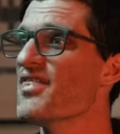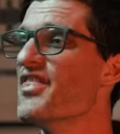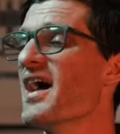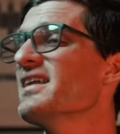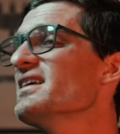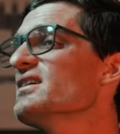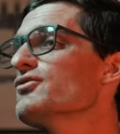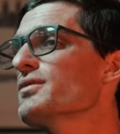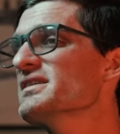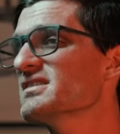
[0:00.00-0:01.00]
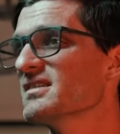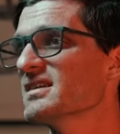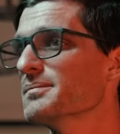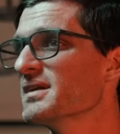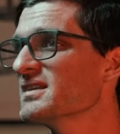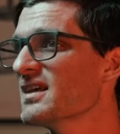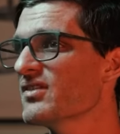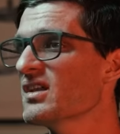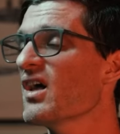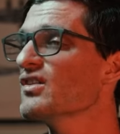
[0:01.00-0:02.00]
that he had recently been
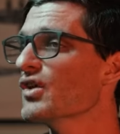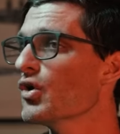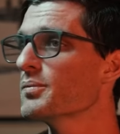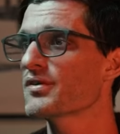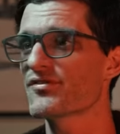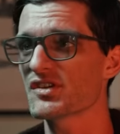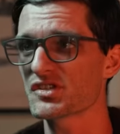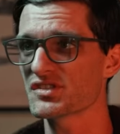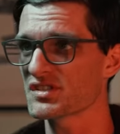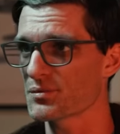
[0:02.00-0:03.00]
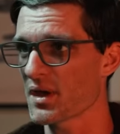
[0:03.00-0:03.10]
given a low proficiency